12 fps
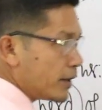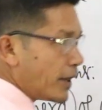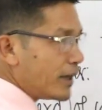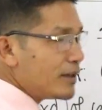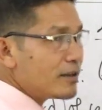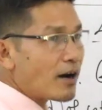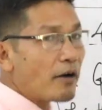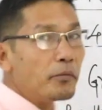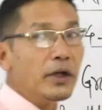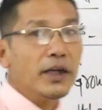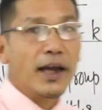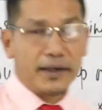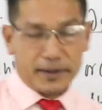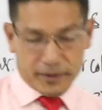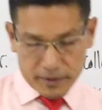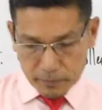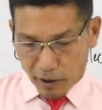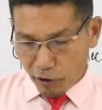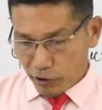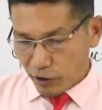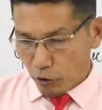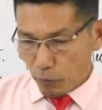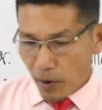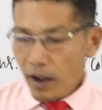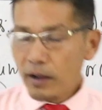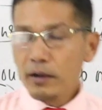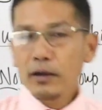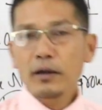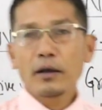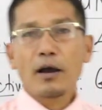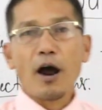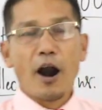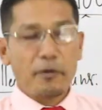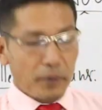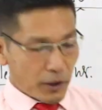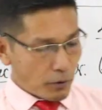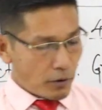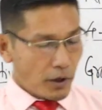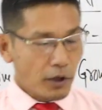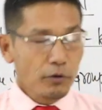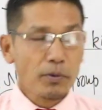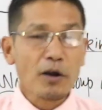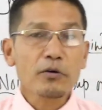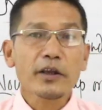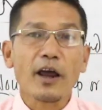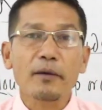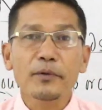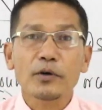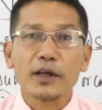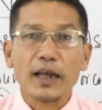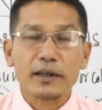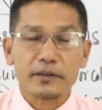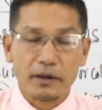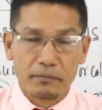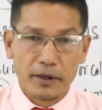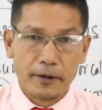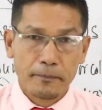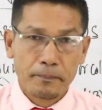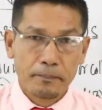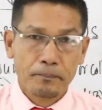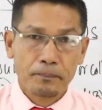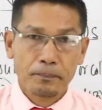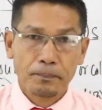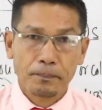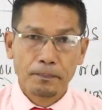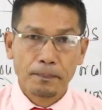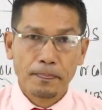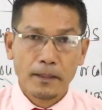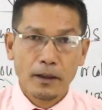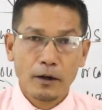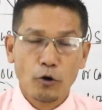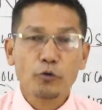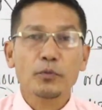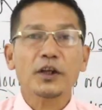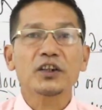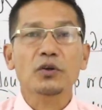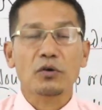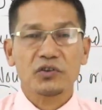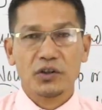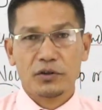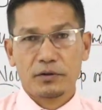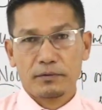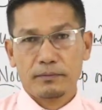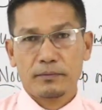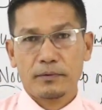The Indian Army kahini siya. Bharat ki iba army do. Ado Bharat ki army do kanana same ge. Lot many soldiers.